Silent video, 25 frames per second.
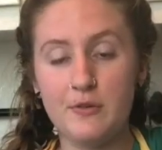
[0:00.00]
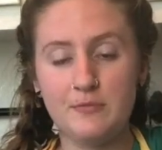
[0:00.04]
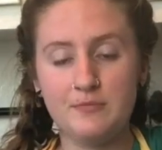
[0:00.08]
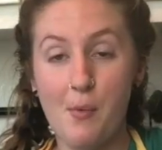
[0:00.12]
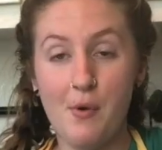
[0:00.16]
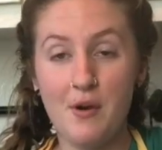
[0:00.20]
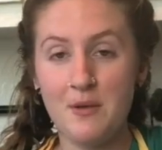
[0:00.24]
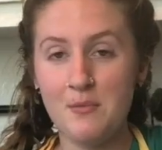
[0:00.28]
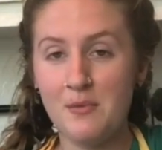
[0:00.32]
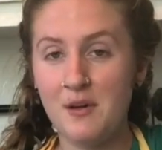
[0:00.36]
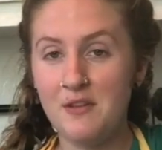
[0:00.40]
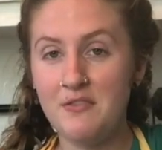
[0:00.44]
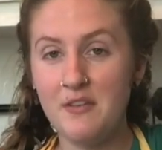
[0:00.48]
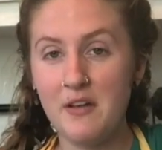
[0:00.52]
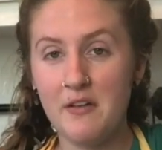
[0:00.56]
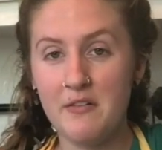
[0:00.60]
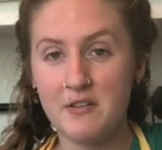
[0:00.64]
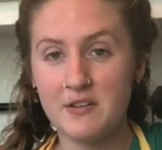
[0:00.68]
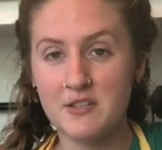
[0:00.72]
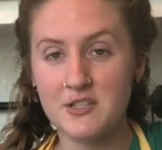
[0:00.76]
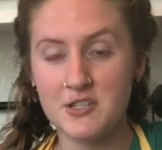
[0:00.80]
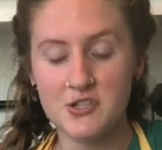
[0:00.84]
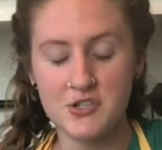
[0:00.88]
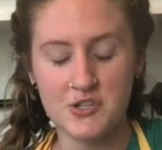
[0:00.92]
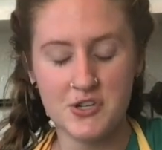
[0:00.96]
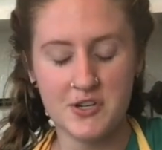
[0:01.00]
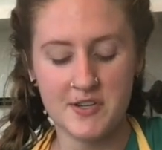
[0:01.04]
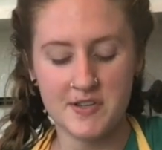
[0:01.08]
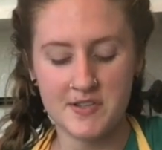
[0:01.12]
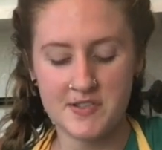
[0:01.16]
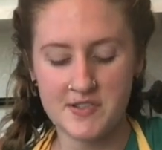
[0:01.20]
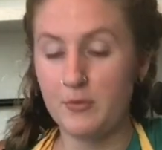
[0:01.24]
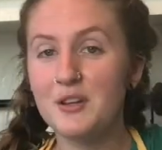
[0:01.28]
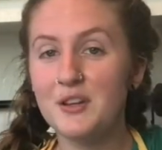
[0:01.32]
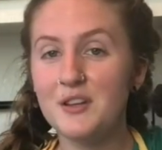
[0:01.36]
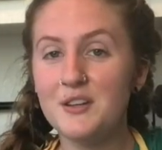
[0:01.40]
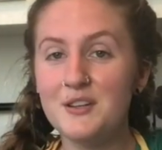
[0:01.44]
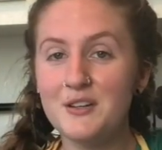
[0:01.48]
one of my favorite dishes.
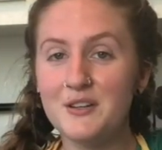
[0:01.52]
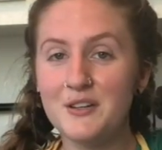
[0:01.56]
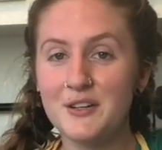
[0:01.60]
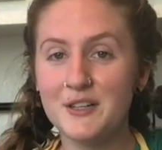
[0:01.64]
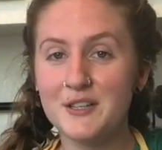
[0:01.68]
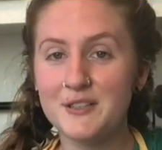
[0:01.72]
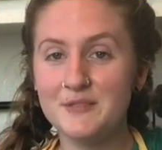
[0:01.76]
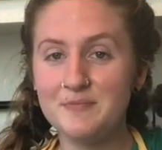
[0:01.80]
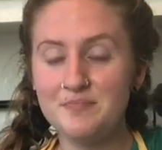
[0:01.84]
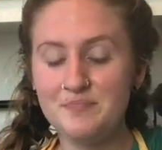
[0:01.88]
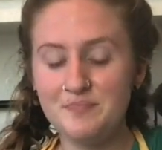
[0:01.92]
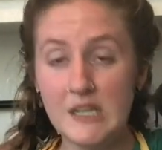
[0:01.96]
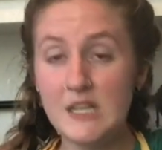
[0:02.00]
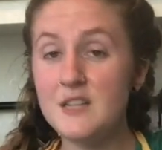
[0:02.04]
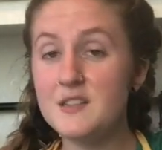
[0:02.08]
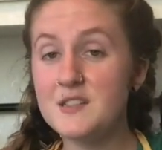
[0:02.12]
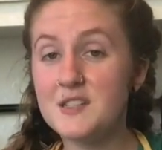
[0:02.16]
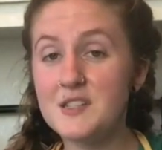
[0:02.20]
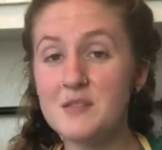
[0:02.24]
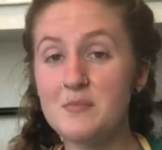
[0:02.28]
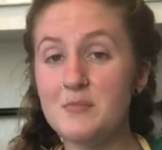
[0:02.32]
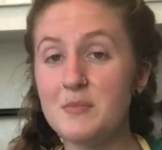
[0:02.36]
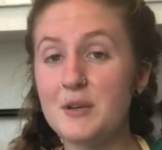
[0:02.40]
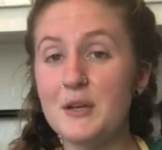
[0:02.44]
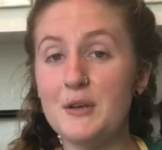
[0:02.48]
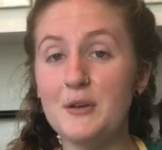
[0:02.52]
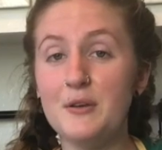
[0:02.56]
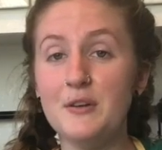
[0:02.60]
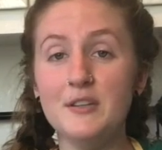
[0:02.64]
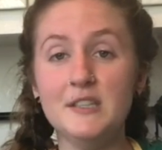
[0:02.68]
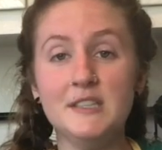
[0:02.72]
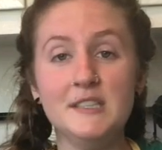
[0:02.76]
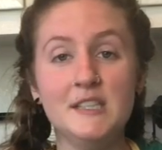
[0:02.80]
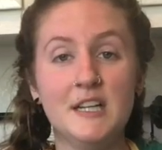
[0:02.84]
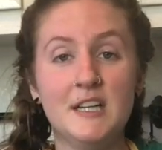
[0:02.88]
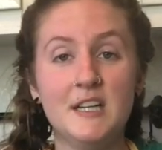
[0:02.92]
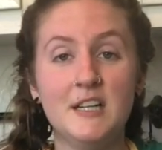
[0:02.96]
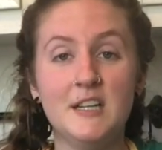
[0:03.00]
Really good, easy
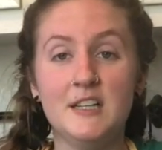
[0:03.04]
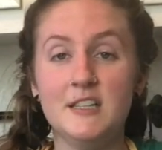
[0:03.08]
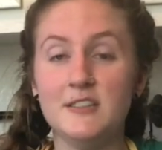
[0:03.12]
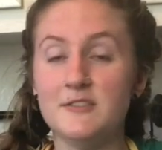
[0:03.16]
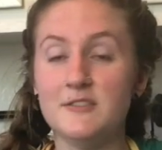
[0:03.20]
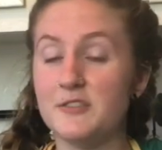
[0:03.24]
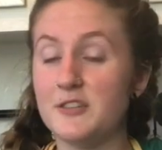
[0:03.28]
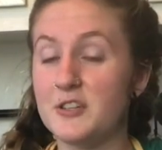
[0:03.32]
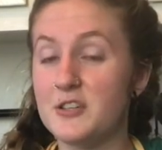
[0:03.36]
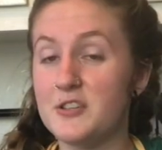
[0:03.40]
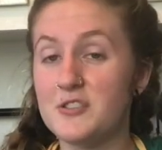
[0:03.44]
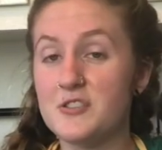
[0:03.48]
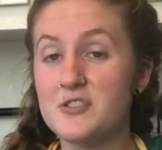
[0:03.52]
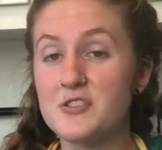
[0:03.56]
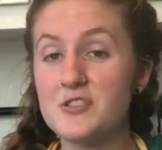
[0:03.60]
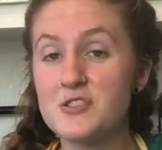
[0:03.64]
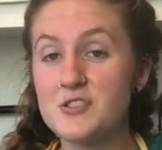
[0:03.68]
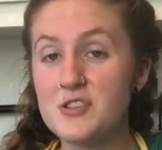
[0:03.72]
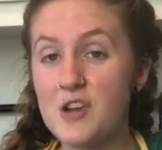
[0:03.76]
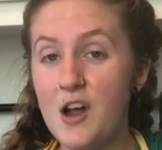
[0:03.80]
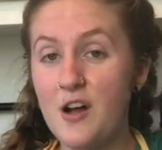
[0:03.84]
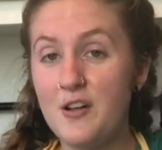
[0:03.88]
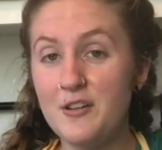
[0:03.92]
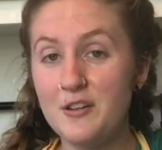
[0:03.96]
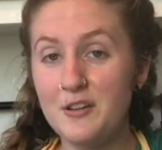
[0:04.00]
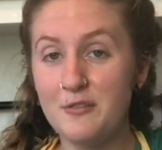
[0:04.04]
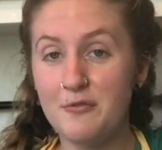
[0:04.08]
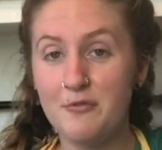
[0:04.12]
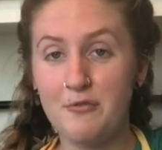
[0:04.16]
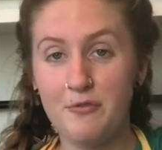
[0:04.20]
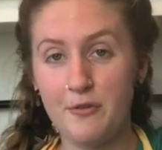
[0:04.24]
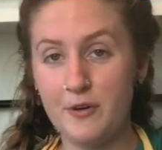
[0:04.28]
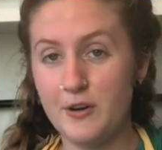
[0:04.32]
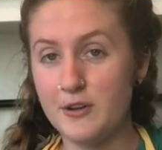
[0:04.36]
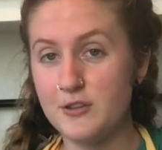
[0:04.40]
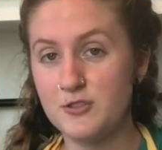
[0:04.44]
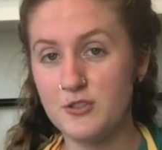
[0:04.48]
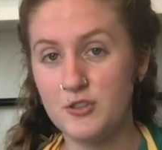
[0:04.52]
meal for a solid
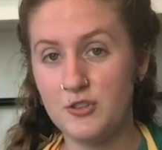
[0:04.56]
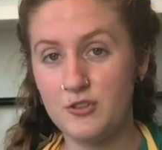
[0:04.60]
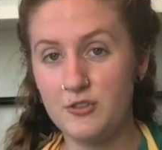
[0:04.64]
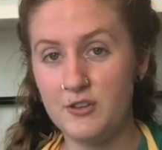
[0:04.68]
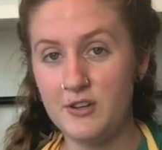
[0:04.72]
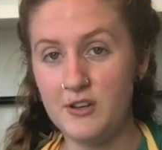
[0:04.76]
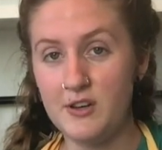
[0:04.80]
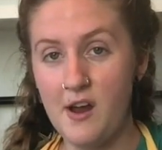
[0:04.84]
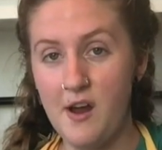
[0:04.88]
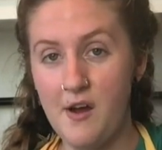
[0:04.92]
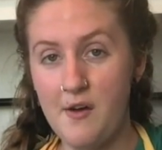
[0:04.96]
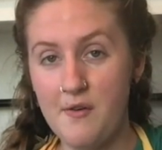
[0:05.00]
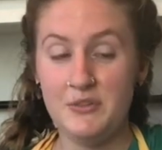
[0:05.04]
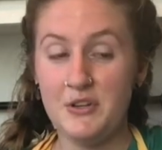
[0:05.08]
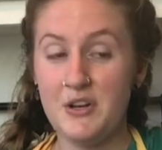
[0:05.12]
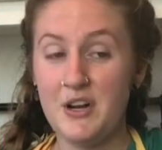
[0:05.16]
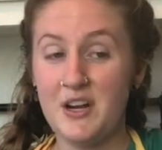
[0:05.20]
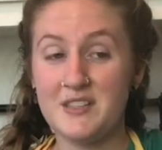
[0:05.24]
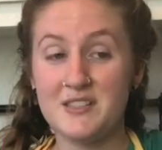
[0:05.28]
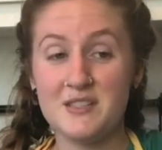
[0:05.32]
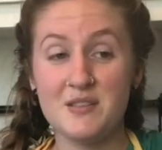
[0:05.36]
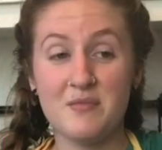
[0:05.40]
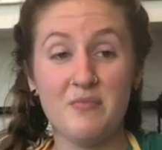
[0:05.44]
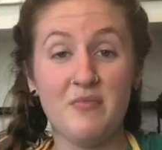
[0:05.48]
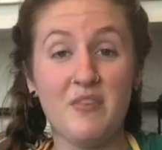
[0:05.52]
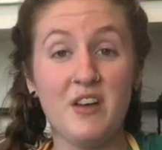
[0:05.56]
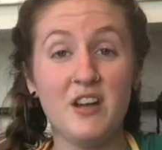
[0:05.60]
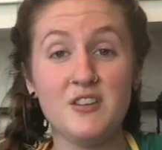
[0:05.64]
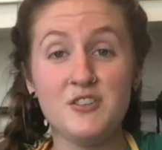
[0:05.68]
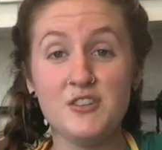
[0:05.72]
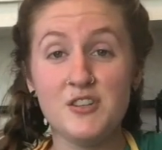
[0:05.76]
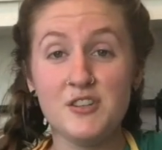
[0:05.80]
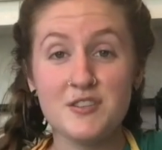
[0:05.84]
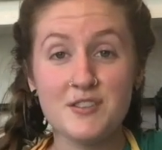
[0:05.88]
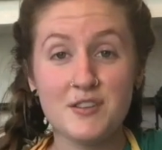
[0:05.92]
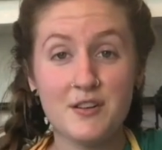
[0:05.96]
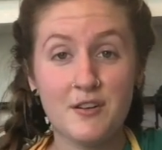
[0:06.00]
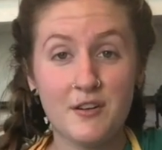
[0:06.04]
fridge clean out. You got some
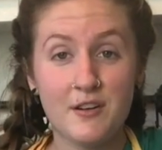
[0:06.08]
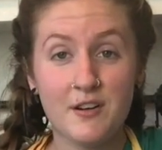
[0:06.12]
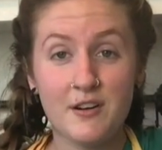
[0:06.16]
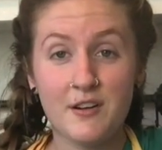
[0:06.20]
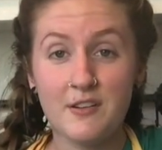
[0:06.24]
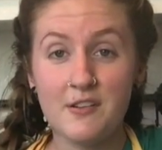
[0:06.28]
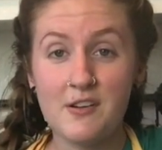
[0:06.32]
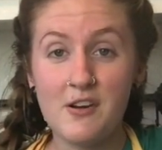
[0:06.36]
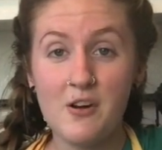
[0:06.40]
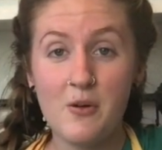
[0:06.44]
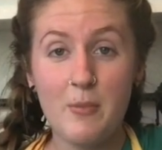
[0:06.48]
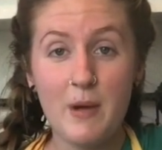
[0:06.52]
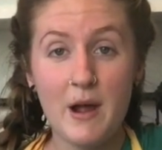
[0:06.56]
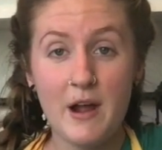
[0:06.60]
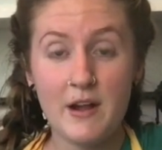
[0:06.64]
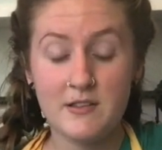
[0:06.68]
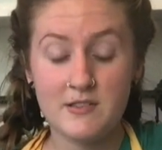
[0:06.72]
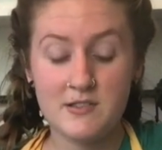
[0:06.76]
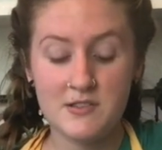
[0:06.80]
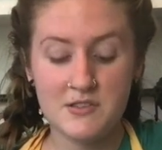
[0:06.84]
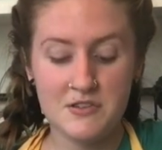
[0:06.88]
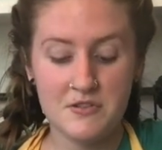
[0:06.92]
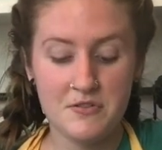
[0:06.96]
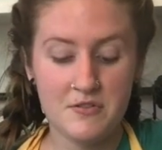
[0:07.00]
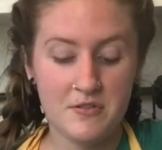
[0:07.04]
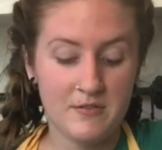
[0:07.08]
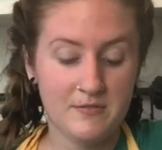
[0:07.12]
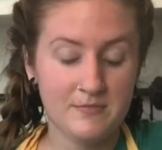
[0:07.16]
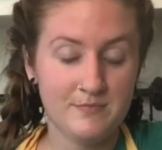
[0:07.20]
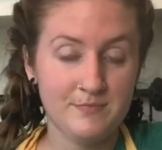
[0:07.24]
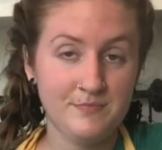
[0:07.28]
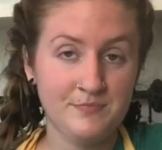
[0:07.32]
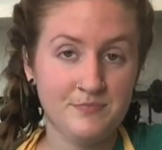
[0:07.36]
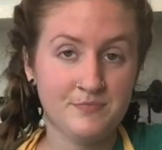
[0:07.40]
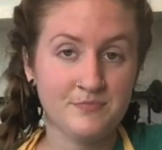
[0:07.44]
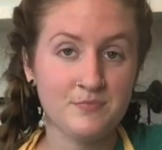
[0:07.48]
veggies that are gonna go bad soon?